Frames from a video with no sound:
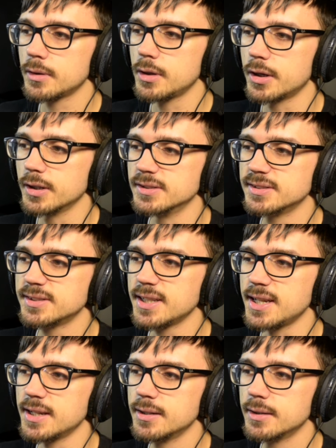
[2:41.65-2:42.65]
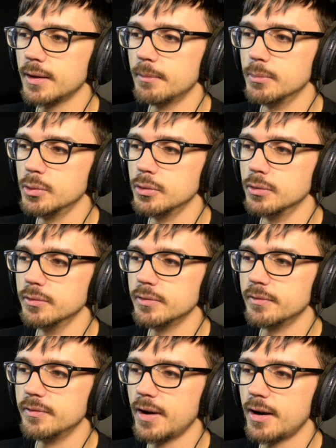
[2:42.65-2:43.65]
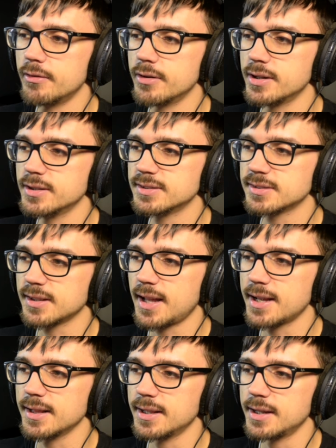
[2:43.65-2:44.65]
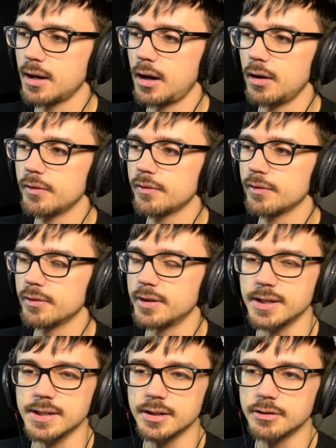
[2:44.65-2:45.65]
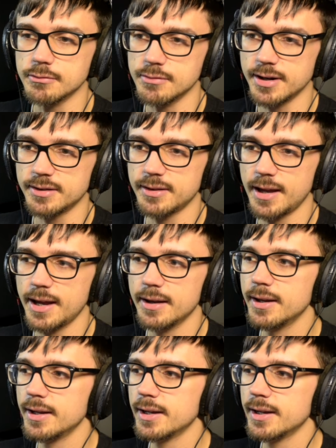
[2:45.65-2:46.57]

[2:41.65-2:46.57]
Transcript: You can see they're moved very slightly off the grid there.